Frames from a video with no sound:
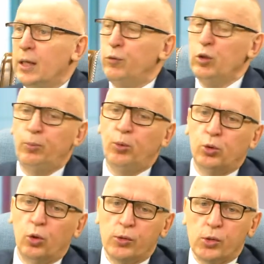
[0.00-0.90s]
We
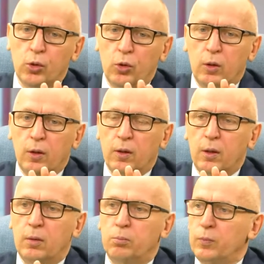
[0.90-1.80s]
put
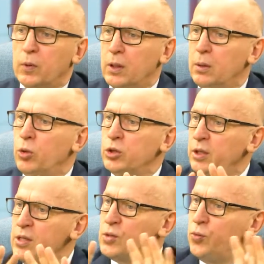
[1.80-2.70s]
also
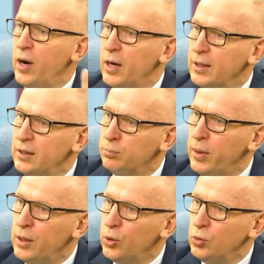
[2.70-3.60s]
Mortar Square in
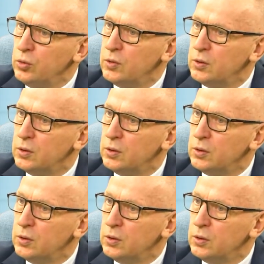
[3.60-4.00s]
Beirut,